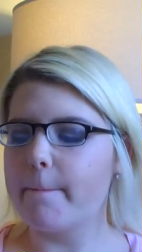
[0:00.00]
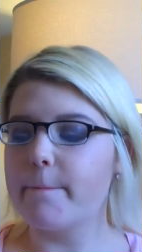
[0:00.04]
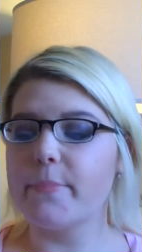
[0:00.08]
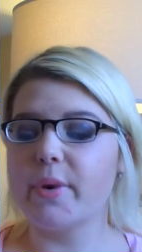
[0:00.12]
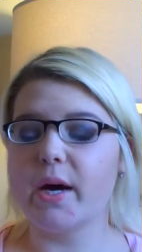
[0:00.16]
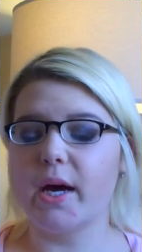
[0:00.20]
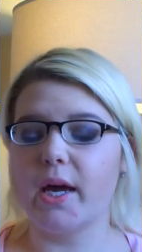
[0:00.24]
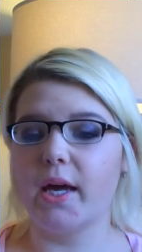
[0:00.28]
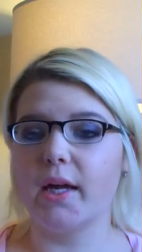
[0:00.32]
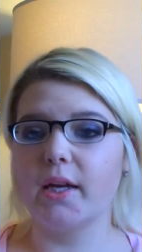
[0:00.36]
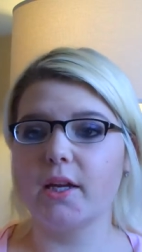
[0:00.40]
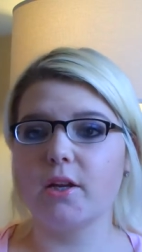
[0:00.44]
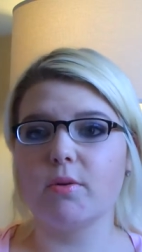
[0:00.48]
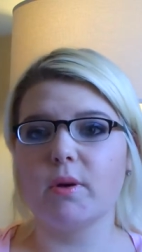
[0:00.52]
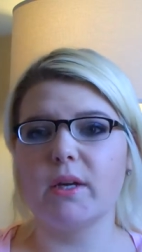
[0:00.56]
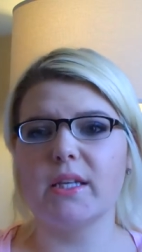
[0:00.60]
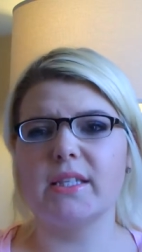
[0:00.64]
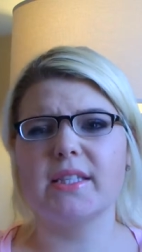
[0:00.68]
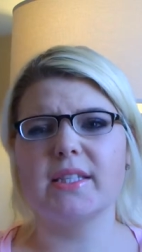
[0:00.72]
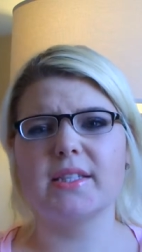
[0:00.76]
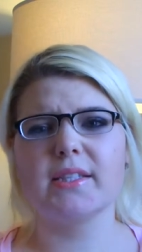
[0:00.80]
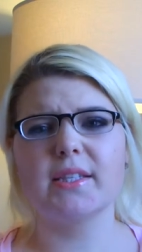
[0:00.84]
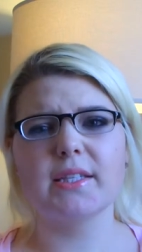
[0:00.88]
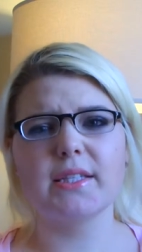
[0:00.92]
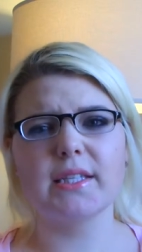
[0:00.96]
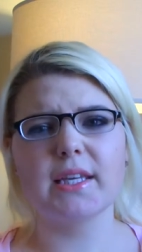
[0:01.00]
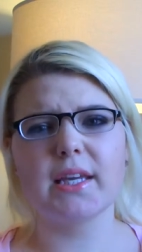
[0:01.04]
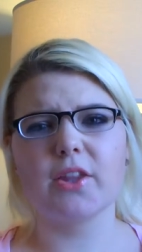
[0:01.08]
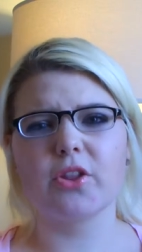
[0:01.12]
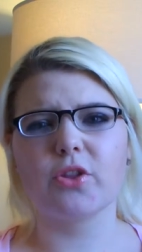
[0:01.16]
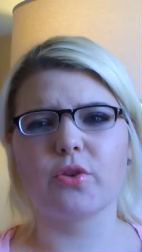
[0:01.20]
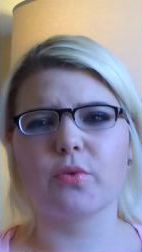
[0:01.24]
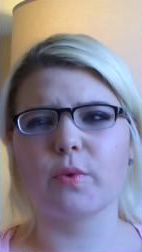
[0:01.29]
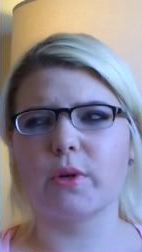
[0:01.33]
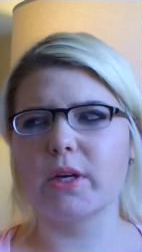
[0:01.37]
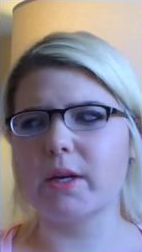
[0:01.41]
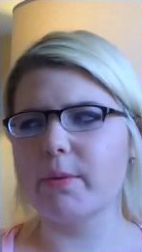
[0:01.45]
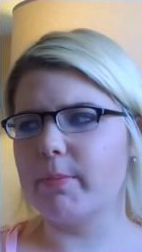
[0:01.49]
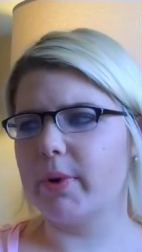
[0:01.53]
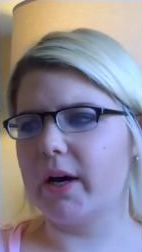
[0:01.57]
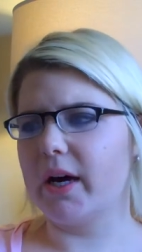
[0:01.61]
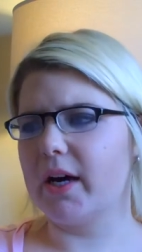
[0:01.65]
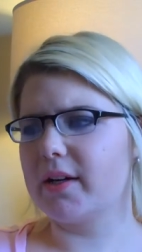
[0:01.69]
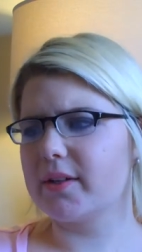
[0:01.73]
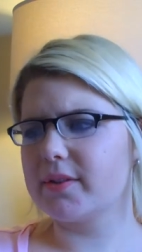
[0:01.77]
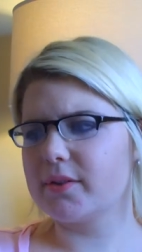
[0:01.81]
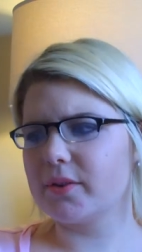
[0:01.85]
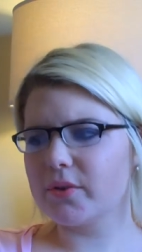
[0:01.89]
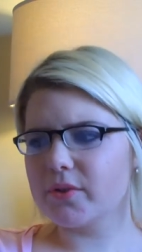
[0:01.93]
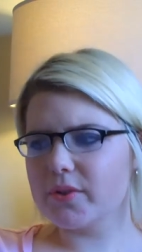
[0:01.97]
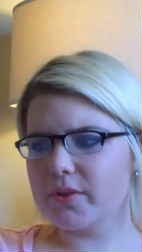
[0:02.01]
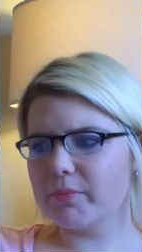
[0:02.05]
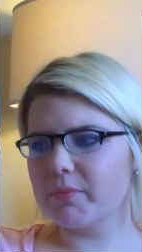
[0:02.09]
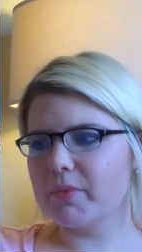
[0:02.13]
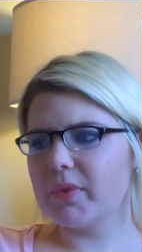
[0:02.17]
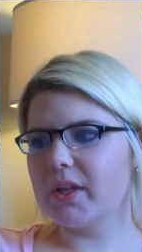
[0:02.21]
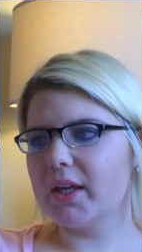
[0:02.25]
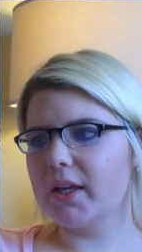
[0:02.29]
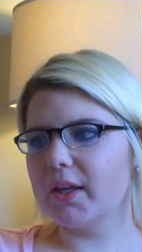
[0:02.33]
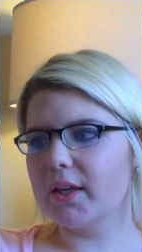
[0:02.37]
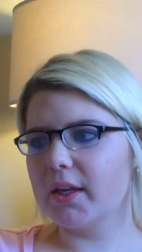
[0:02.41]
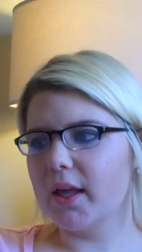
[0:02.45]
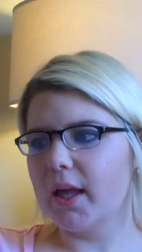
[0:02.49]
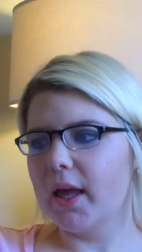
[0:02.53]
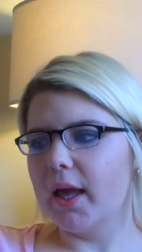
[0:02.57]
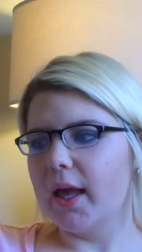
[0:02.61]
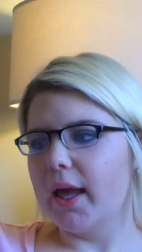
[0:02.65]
But anyways, this is like three bucks or something.